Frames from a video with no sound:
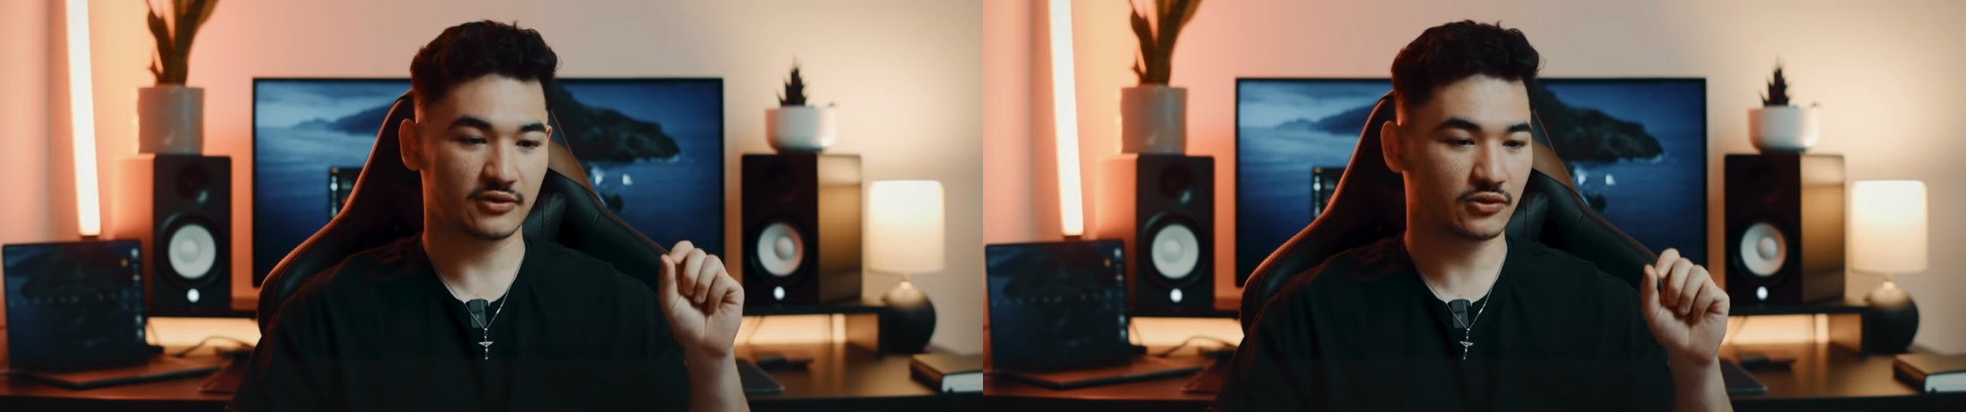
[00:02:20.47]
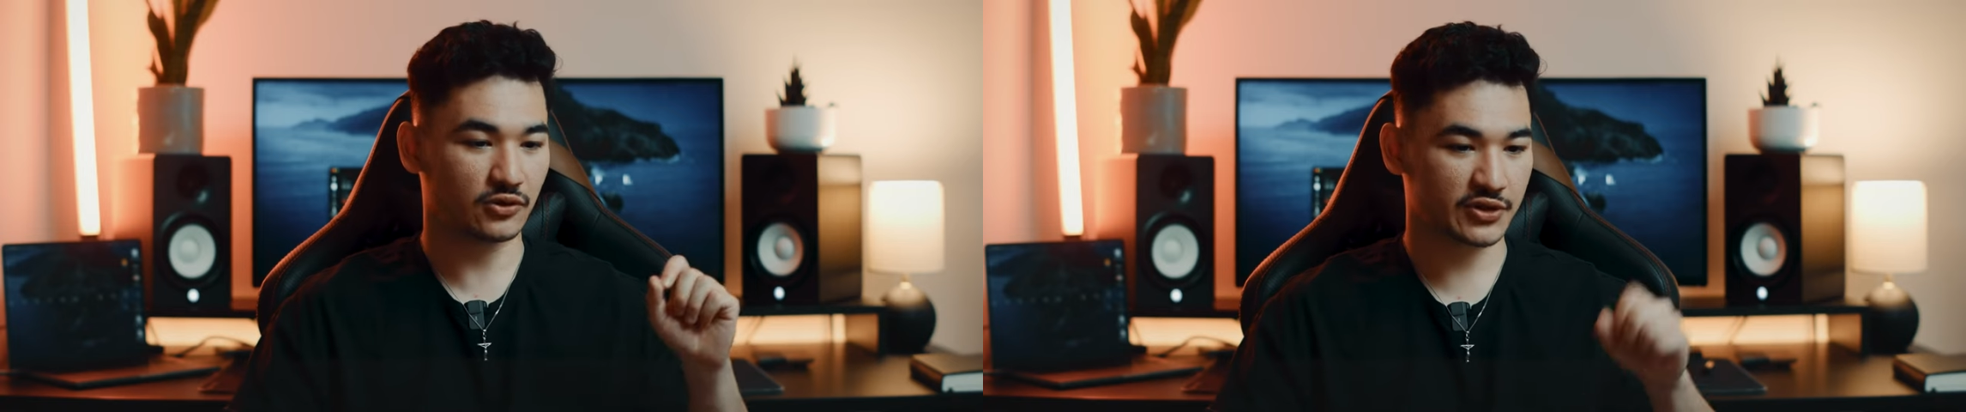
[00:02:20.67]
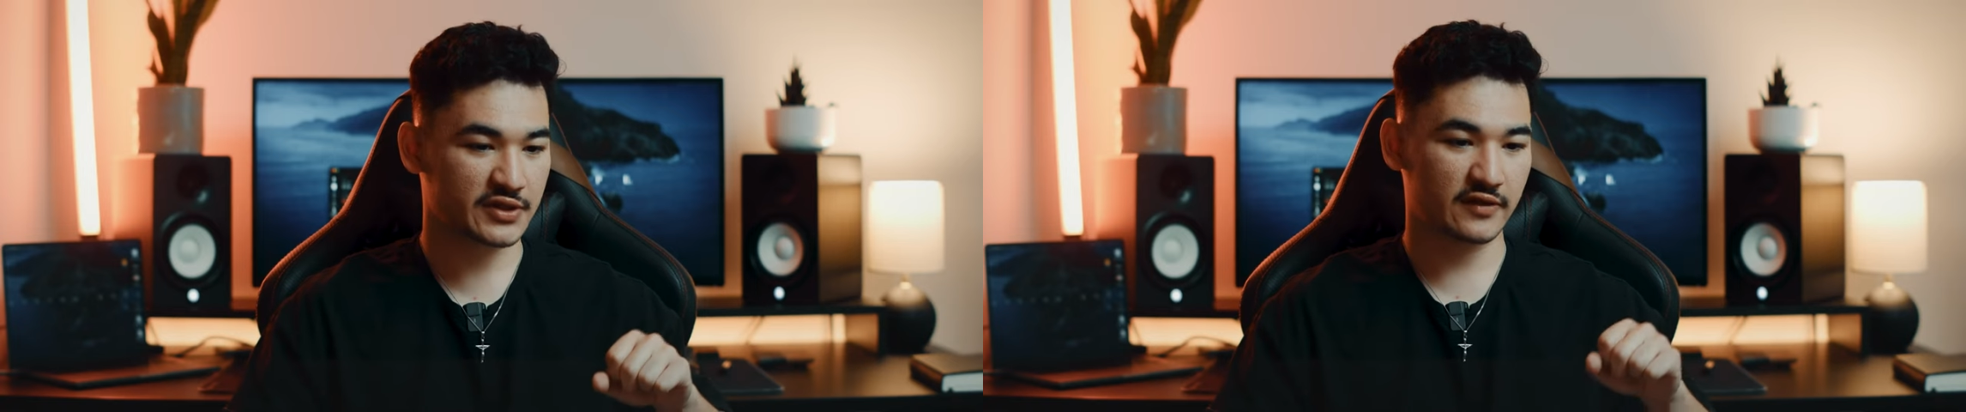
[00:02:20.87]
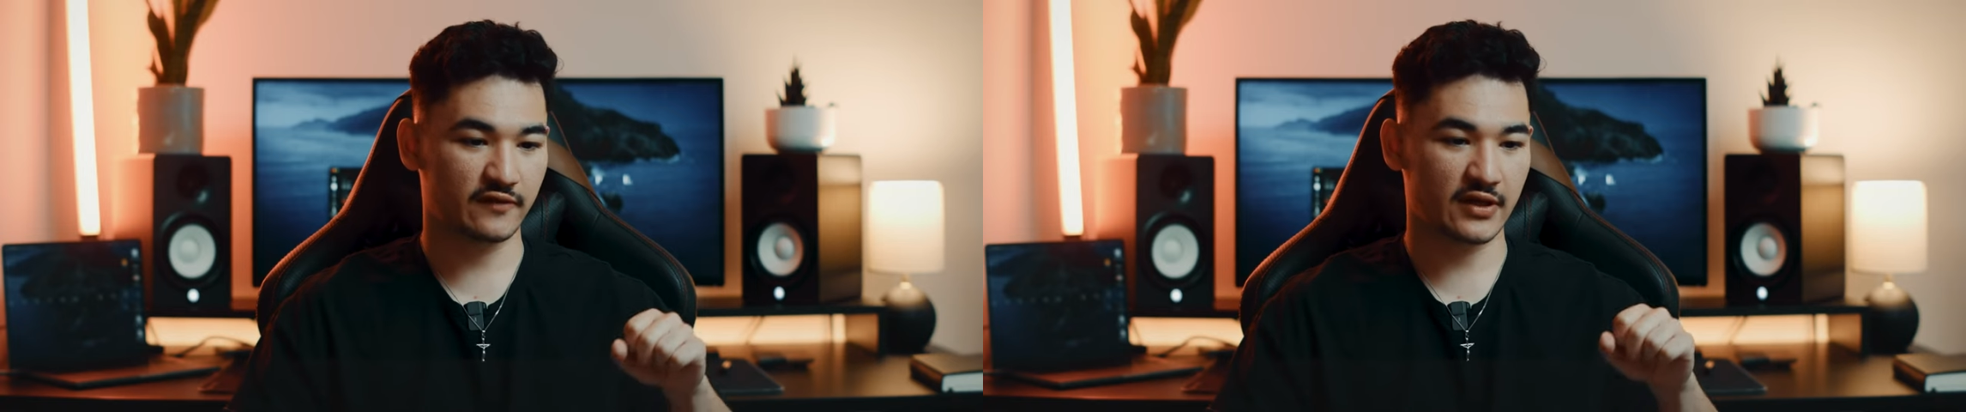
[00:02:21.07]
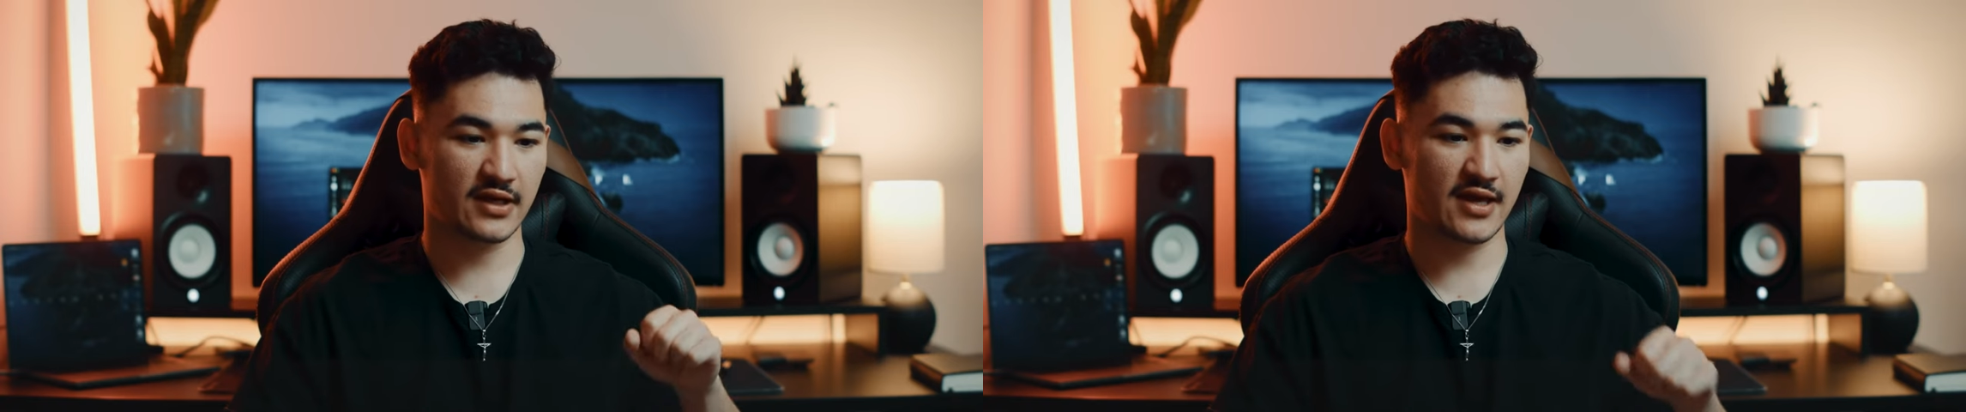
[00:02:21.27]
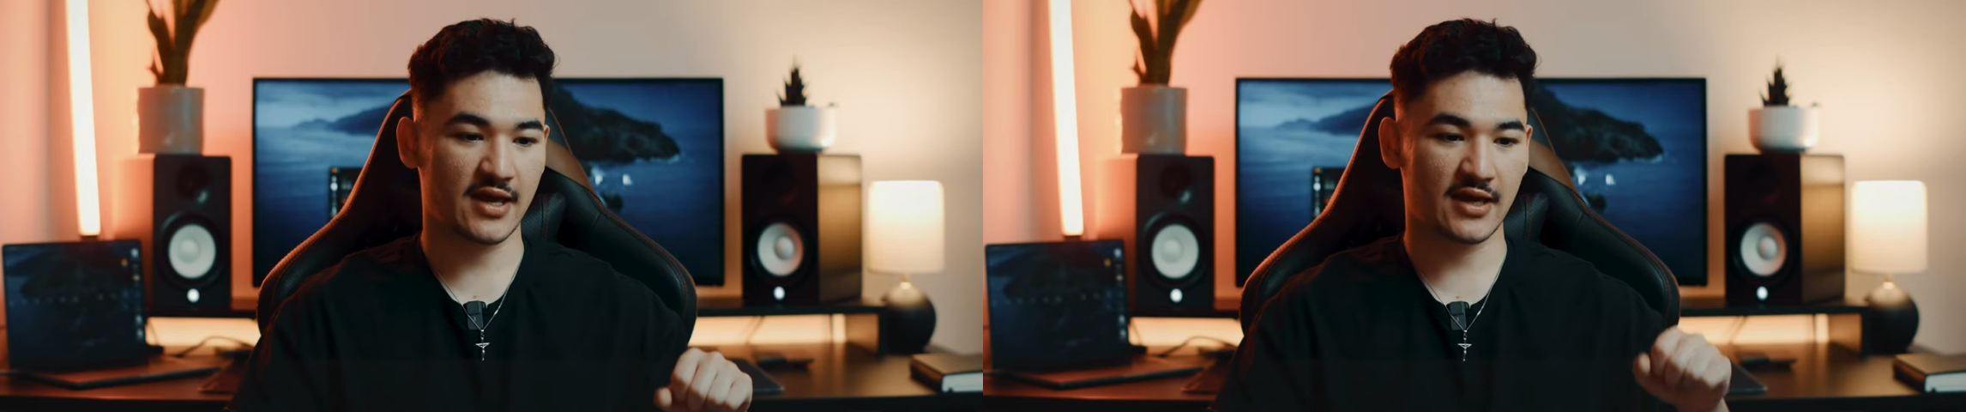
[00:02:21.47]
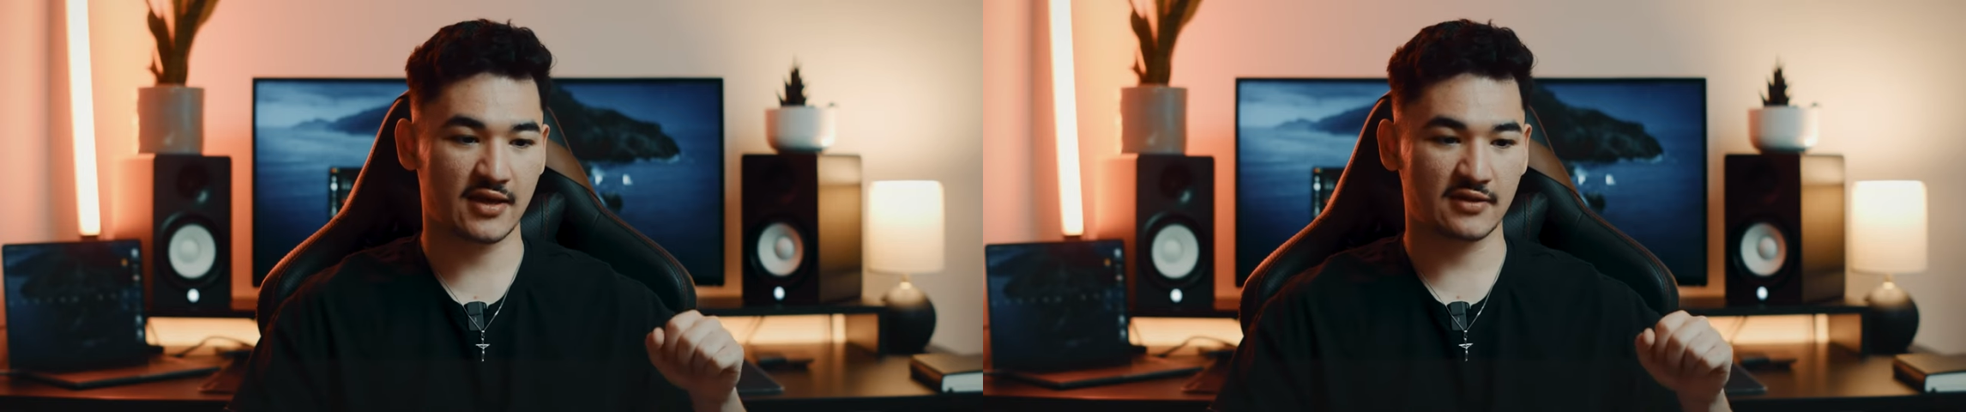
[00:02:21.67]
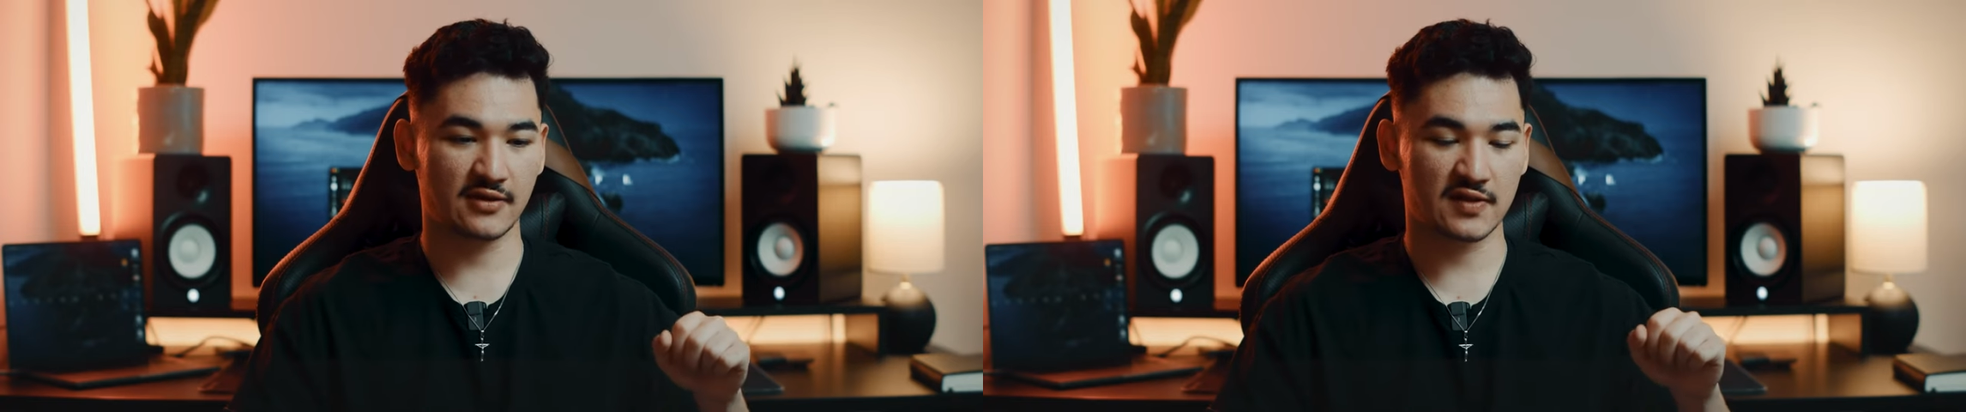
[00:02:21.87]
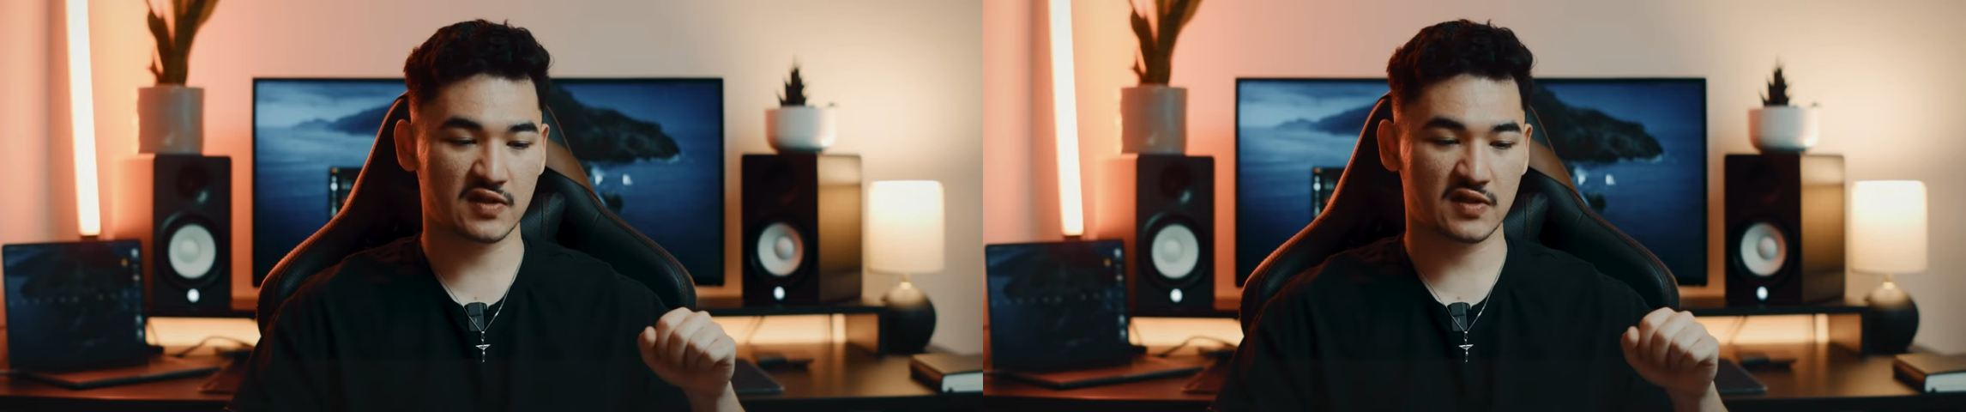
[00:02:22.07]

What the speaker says: looks of it, and the